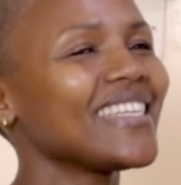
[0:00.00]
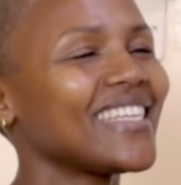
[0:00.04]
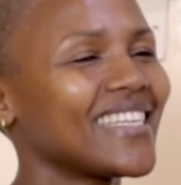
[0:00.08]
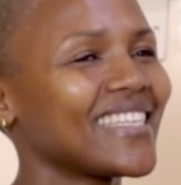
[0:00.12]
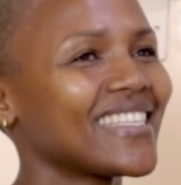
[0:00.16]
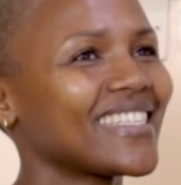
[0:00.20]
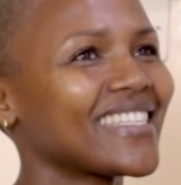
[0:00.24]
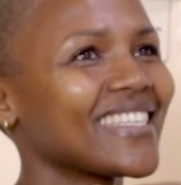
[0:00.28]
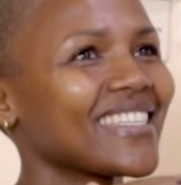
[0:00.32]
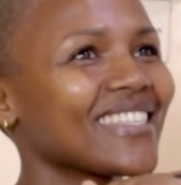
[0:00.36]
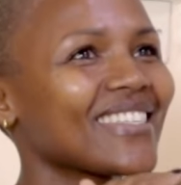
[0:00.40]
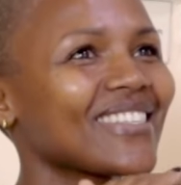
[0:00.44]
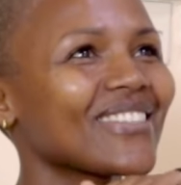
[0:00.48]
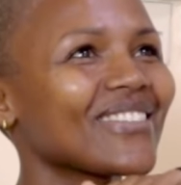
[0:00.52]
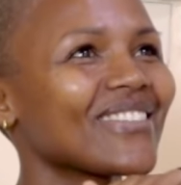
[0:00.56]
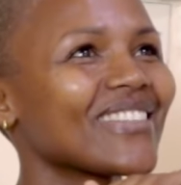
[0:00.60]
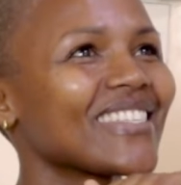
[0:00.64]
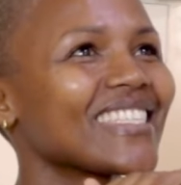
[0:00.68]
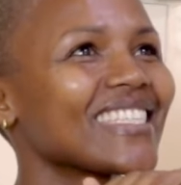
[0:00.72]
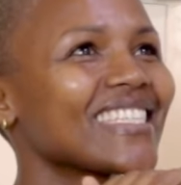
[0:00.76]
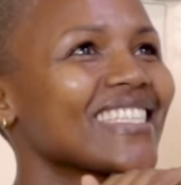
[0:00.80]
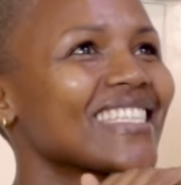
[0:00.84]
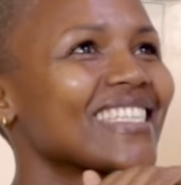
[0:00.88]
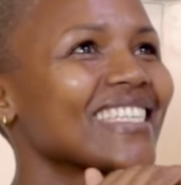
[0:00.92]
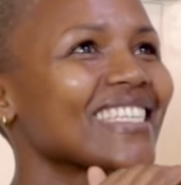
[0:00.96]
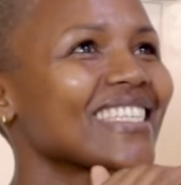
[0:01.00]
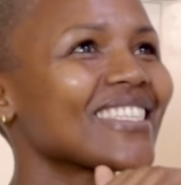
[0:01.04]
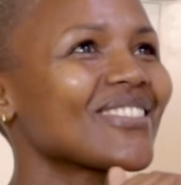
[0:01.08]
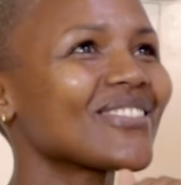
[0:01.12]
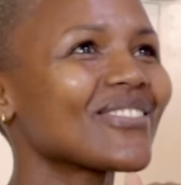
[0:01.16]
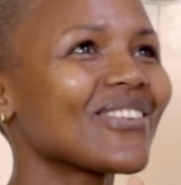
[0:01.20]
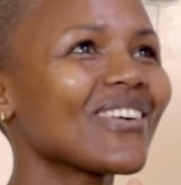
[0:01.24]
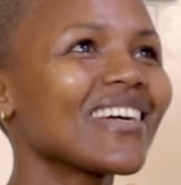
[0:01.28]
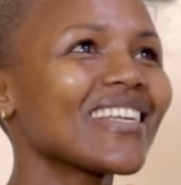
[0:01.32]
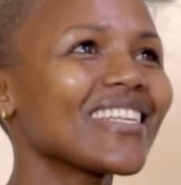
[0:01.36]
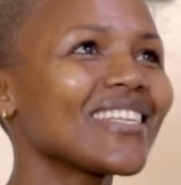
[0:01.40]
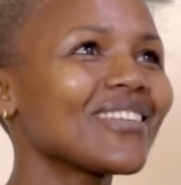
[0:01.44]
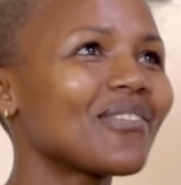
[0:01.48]
Yes. So in stage
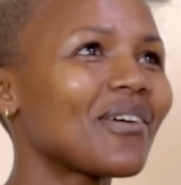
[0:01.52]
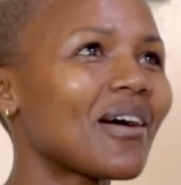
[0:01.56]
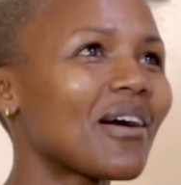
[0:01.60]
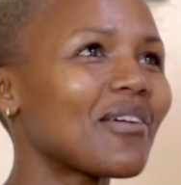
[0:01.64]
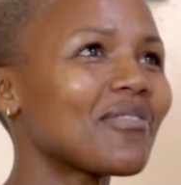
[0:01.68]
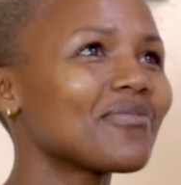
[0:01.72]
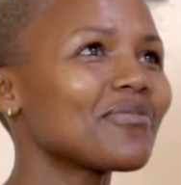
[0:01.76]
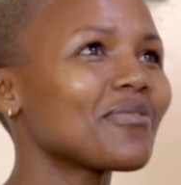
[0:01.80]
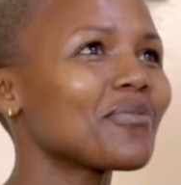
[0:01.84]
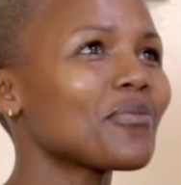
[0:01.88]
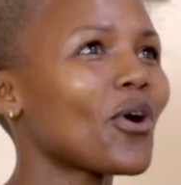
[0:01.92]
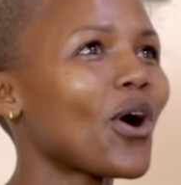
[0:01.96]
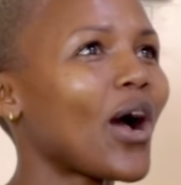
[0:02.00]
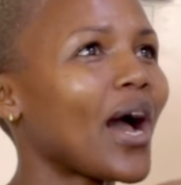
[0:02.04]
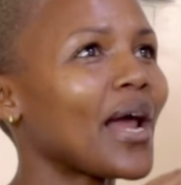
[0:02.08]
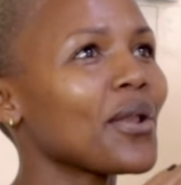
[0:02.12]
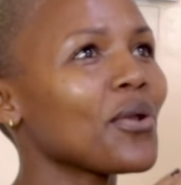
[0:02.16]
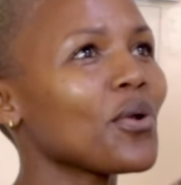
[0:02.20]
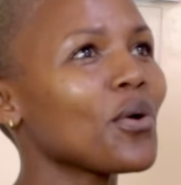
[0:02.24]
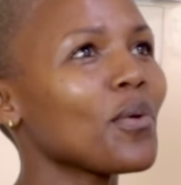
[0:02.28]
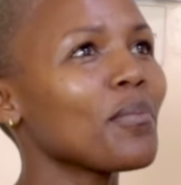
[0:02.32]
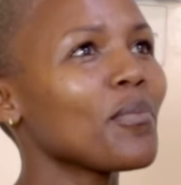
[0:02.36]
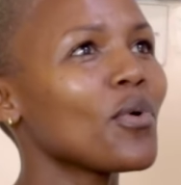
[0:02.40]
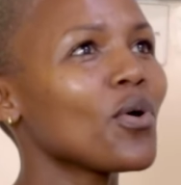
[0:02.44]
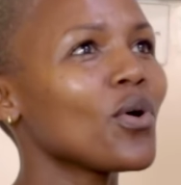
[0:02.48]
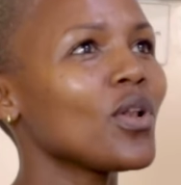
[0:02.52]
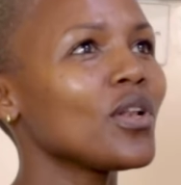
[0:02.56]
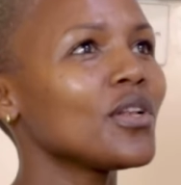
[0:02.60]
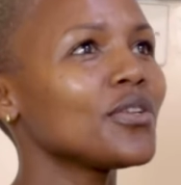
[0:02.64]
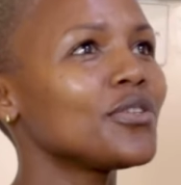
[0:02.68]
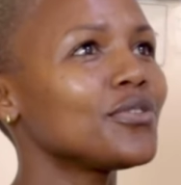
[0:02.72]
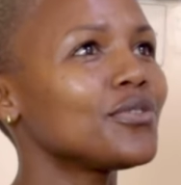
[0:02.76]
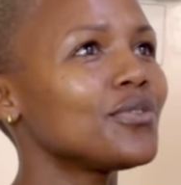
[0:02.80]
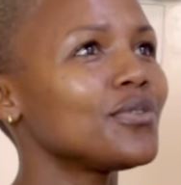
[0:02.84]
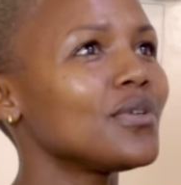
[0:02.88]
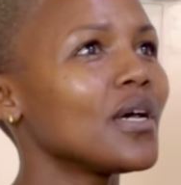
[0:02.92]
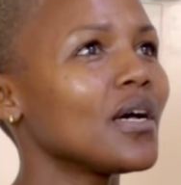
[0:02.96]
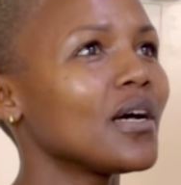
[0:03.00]
1, you have a normal
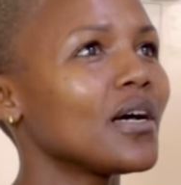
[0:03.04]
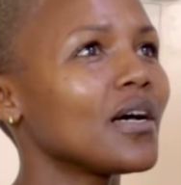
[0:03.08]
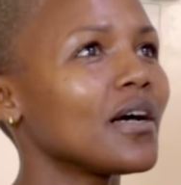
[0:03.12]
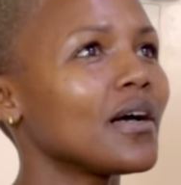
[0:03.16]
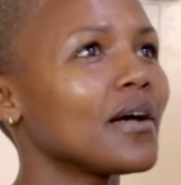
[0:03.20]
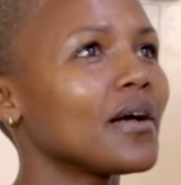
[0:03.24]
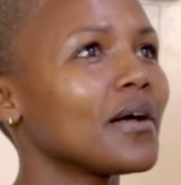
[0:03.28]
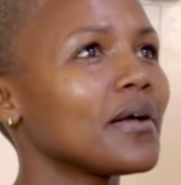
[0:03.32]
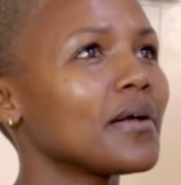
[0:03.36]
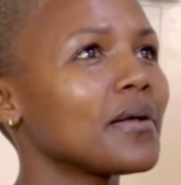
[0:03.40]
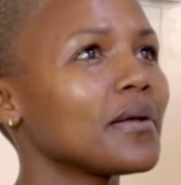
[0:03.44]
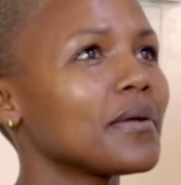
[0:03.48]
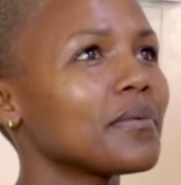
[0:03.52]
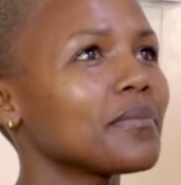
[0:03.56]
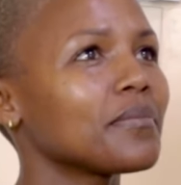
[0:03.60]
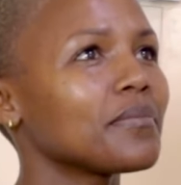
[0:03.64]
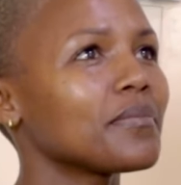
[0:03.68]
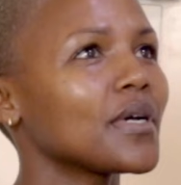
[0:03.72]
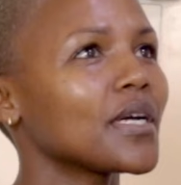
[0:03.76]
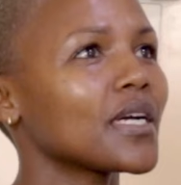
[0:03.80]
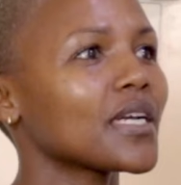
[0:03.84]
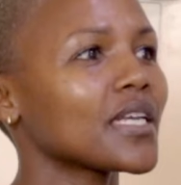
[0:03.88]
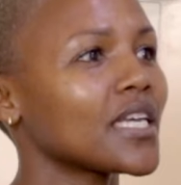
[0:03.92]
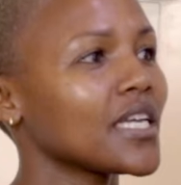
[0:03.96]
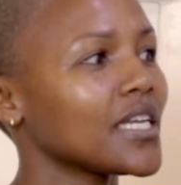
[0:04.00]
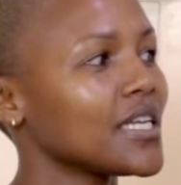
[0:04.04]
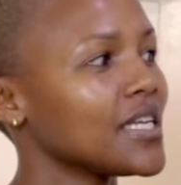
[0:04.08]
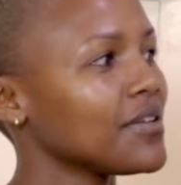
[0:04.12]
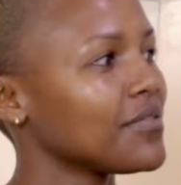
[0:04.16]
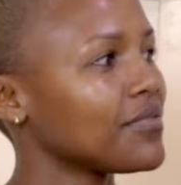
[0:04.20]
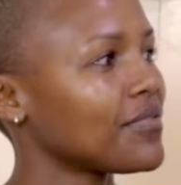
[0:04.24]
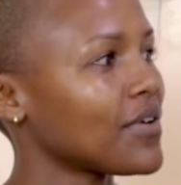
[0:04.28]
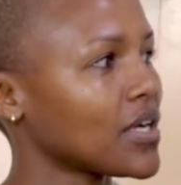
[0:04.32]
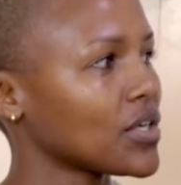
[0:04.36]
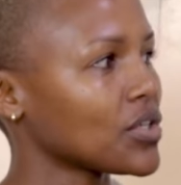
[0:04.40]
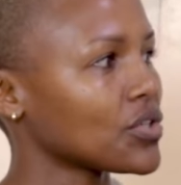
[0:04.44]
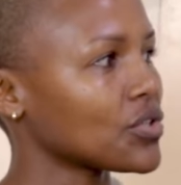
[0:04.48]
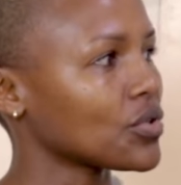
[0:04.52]
kidney
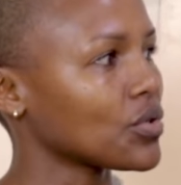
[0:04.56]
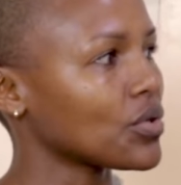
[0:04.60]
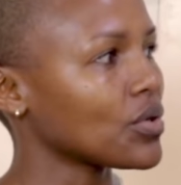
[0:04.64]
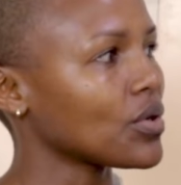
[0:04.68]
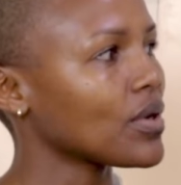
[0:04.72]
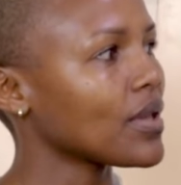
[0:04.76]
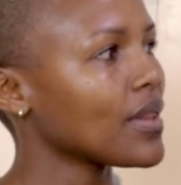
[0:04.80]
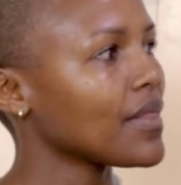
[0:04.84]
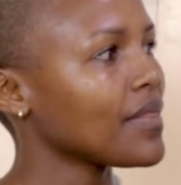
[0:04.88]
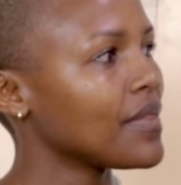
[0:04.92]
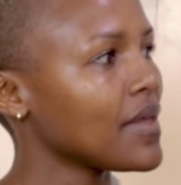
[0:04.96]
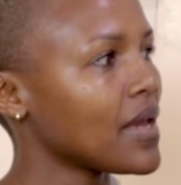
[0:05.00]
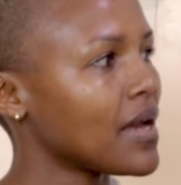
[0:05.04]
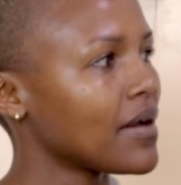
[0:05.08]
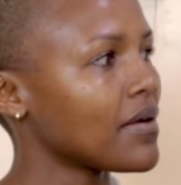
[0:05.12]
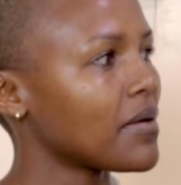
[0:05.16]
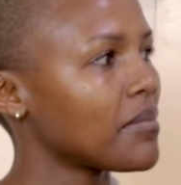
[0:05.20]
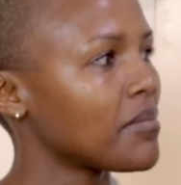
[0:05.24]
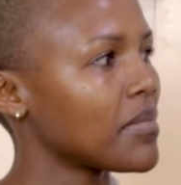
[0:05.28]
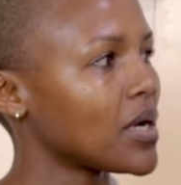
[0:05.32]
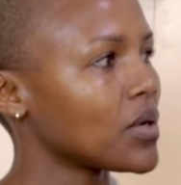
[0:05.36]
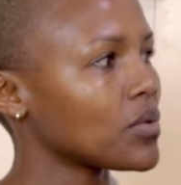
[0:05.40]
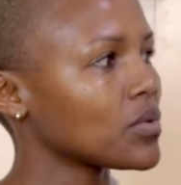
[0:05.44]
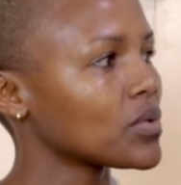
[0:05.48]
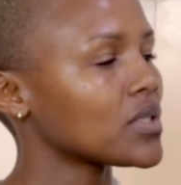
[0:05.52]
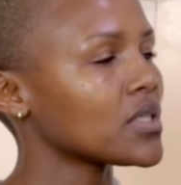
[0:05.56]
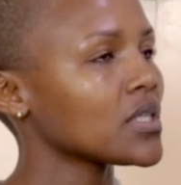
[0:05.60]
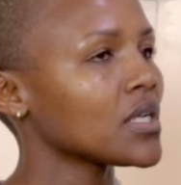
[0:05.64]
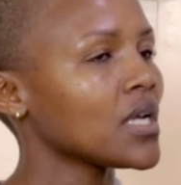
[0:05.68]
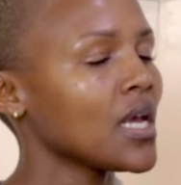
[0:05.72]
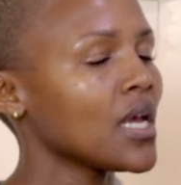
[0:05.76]
function, thereabout.